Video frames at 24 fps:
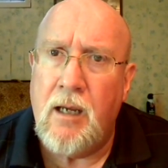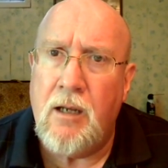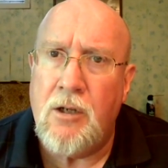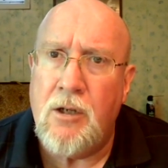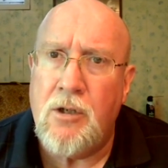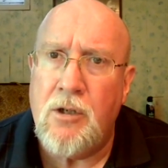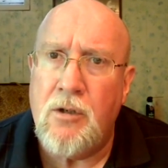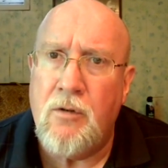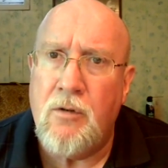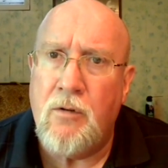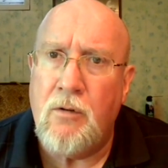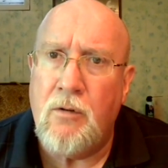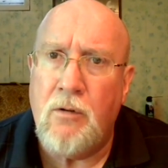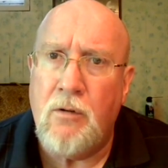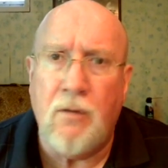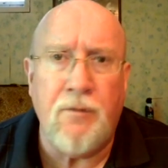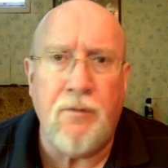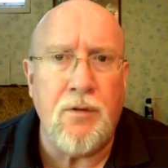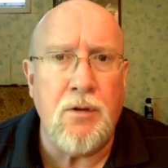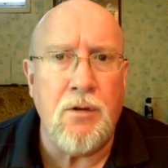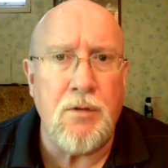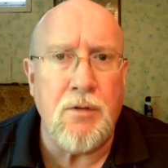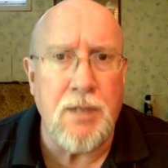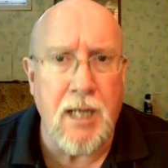and
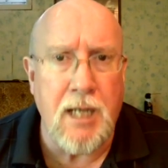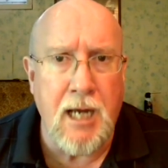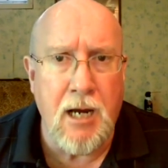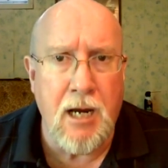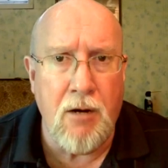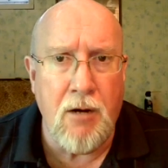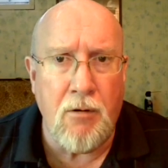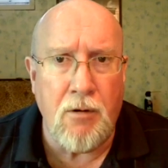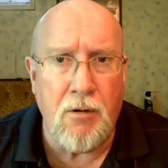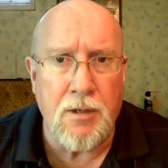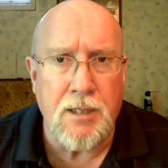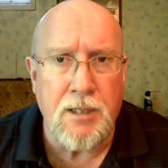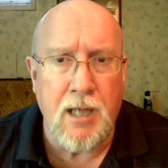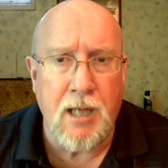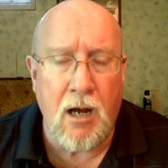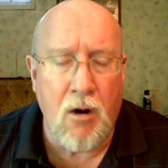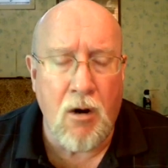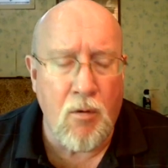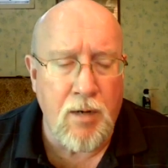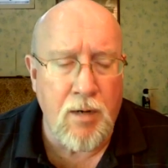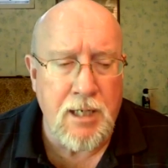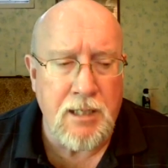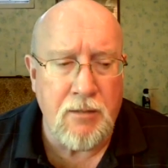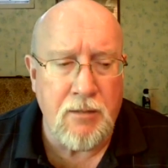look for those errors.
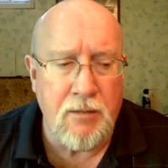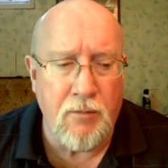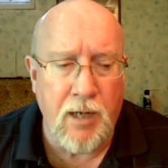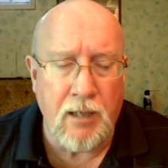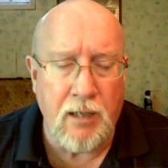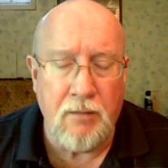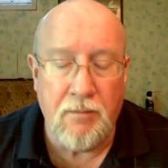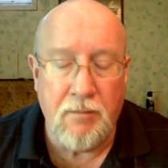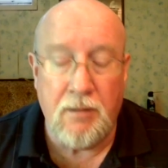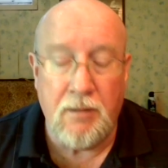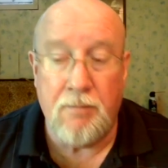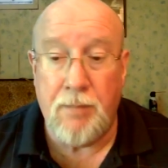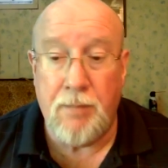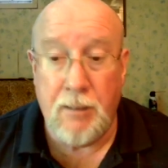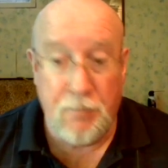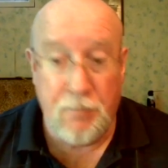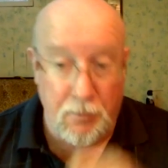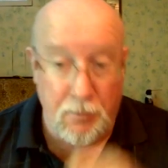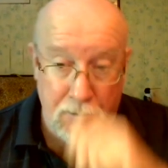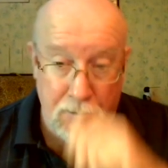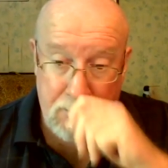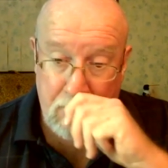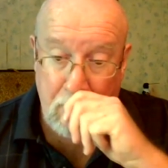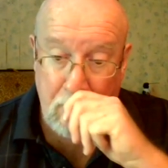I always recommend
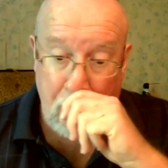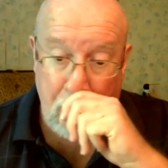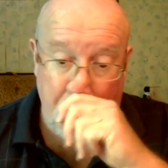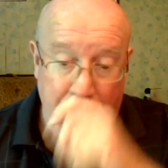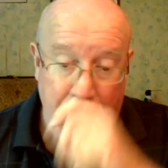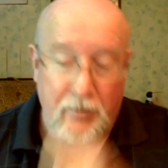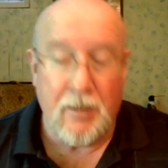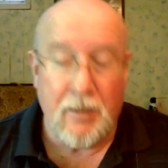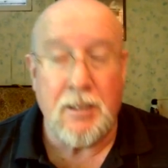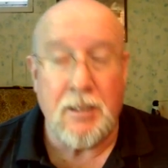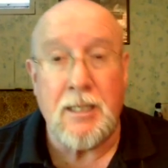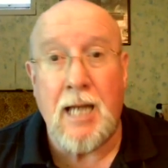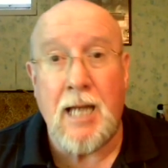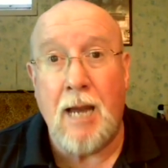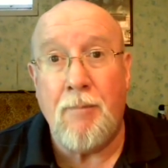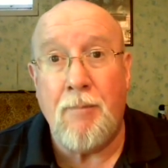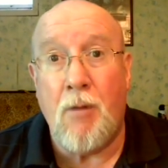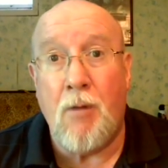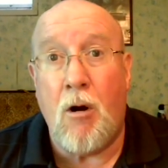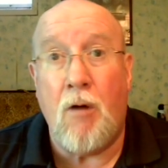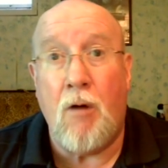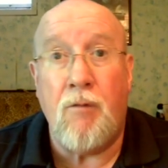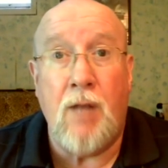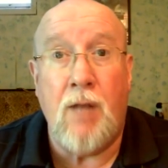people to
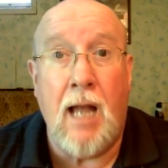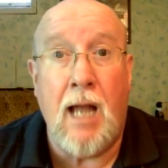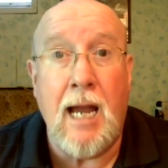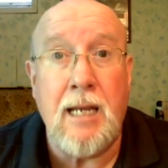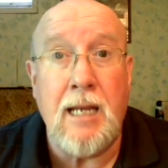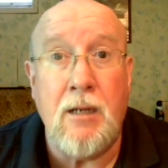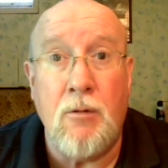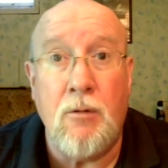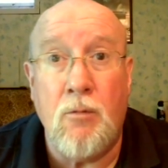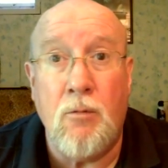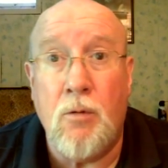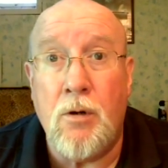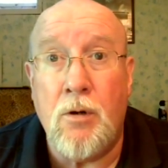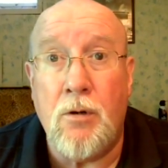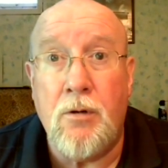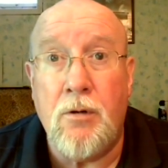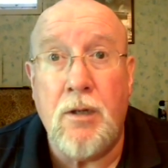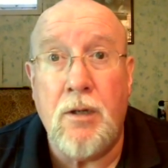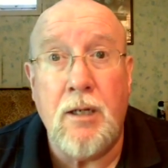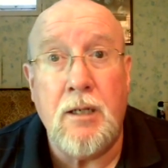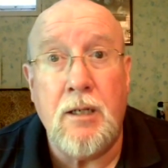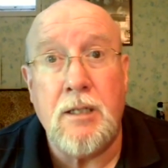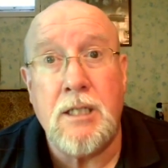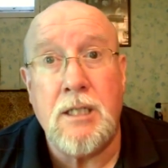type offline in
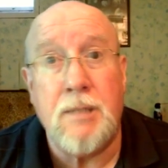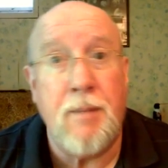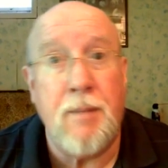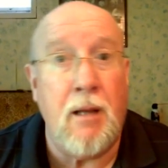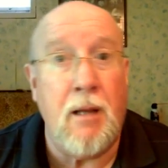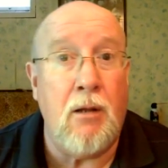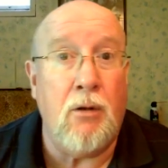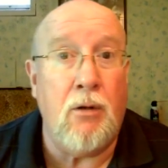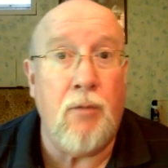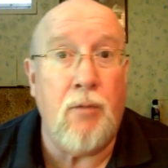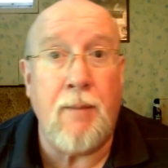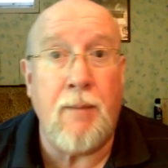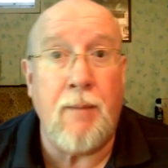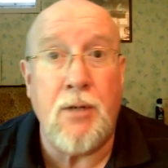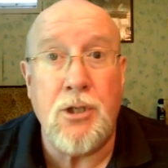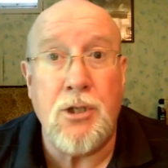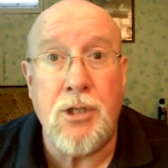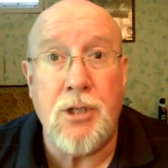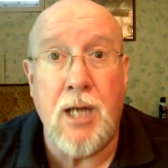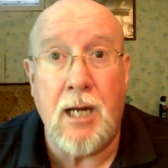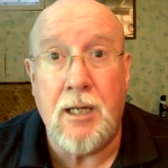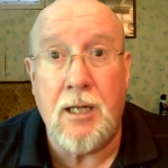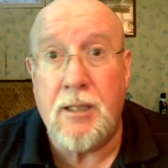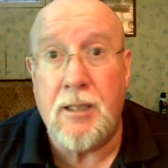Word, spell and
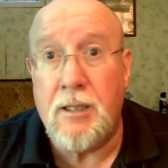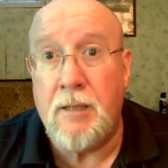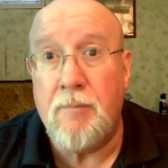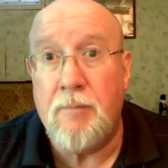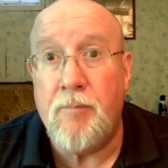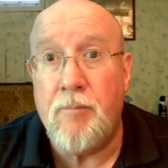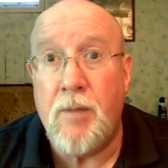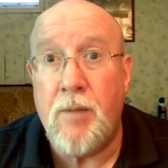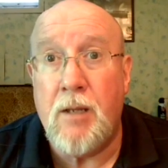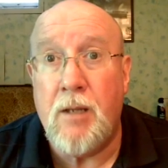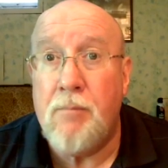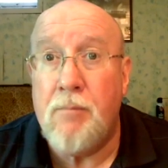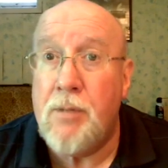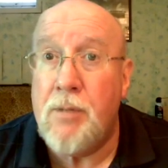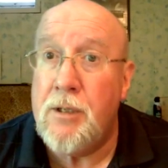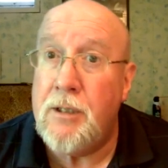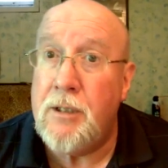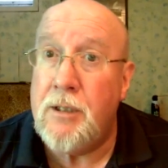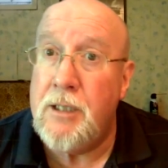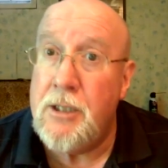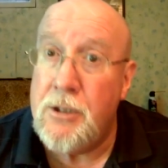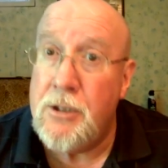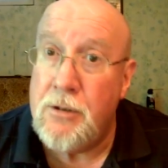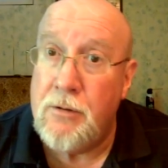grammar check, and then
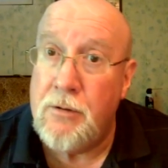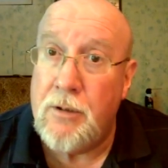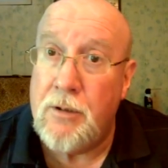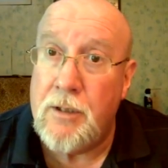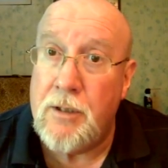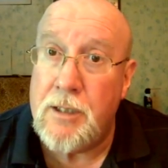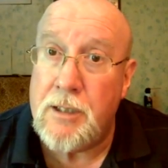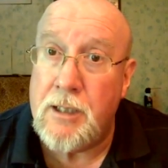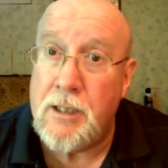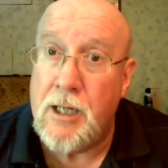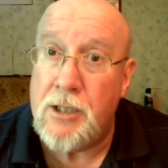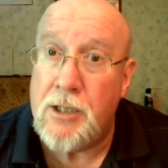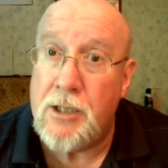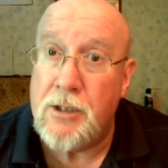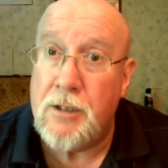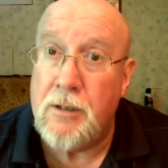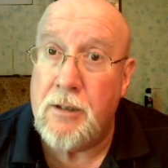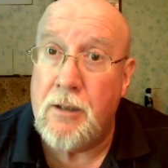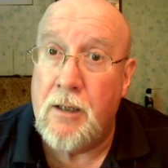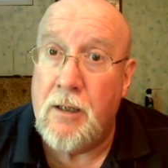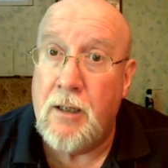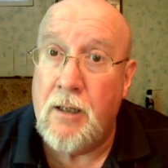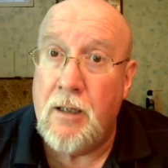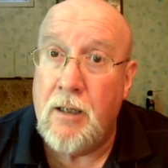put it into the
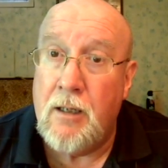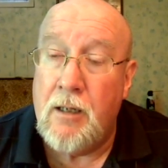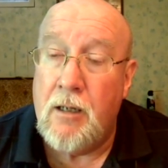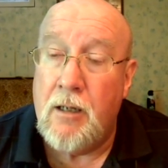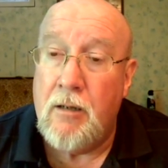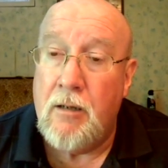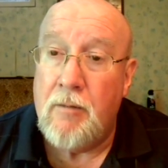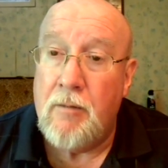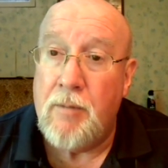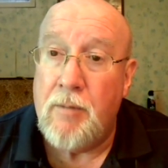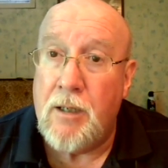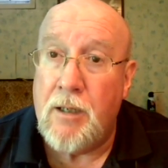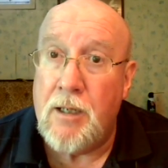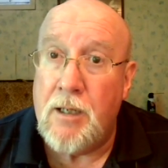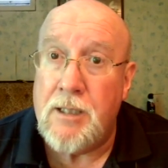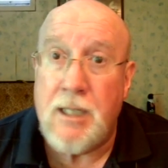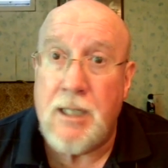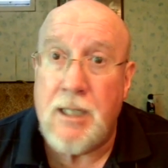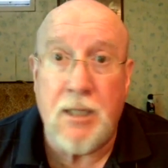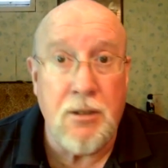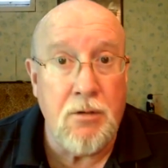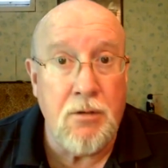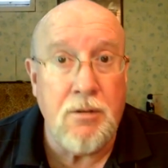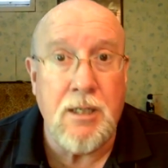discussion,
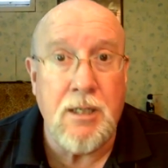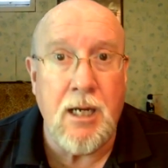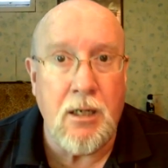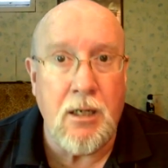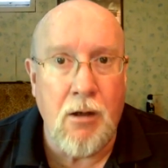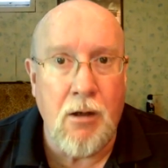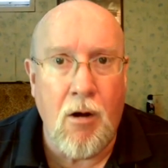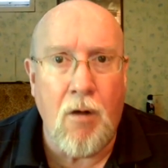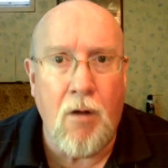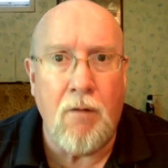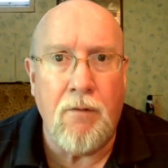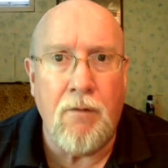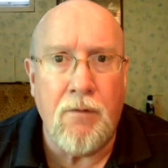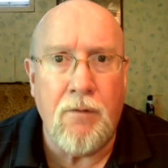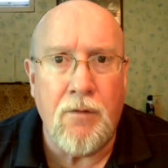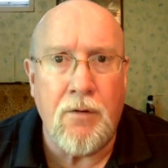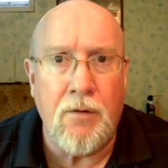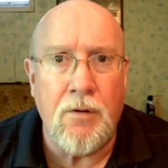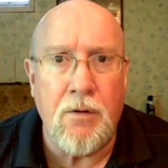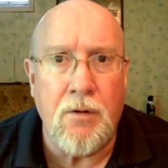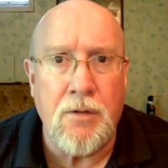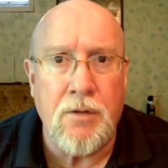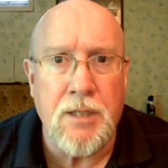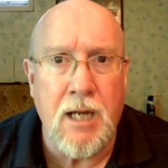because I do take off
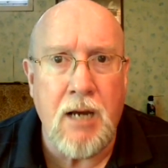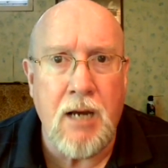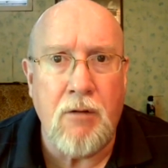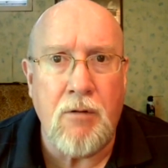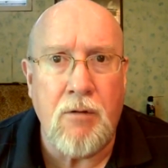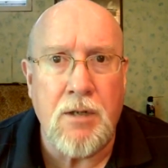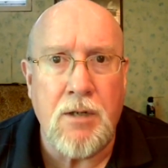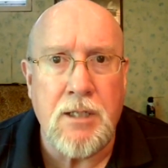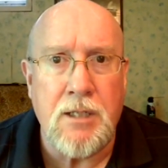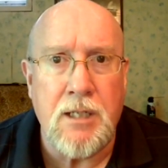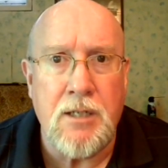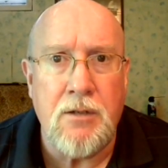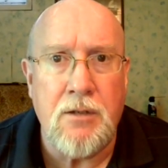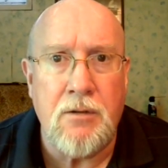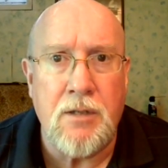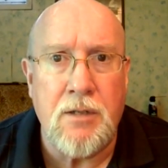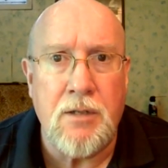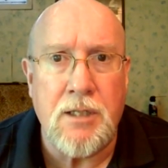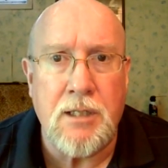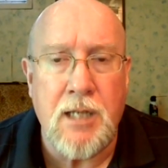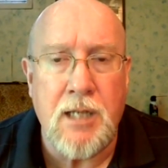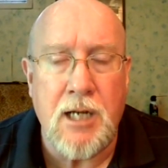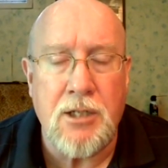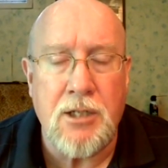for those errors in your